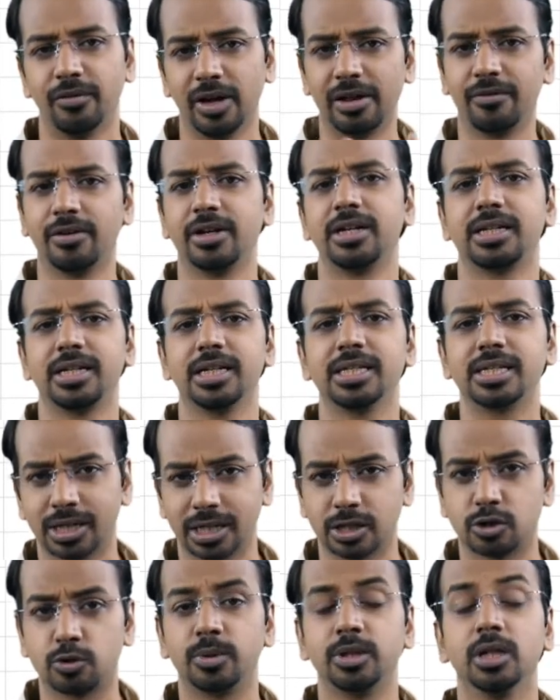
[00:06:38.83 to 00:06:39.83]
Wherever it is, it
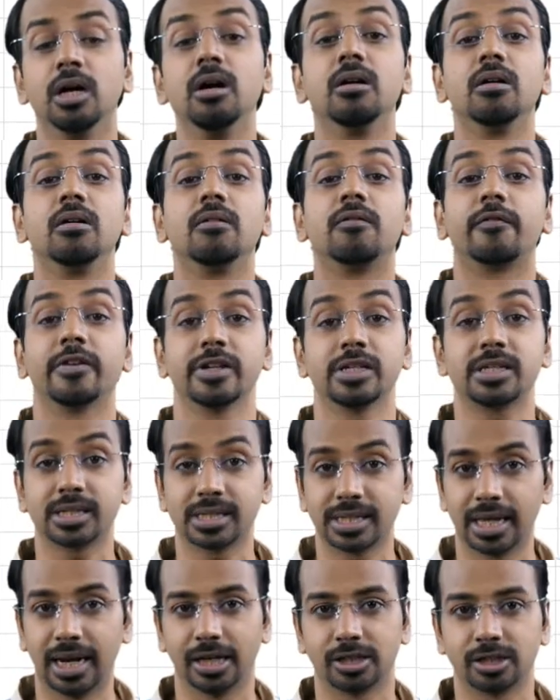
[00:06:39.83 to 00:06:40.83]
has to be the
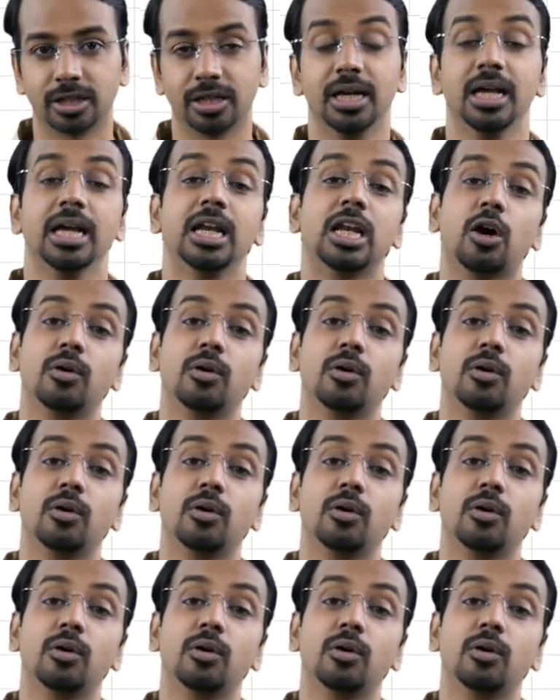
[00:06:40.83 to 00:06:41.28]
first selection.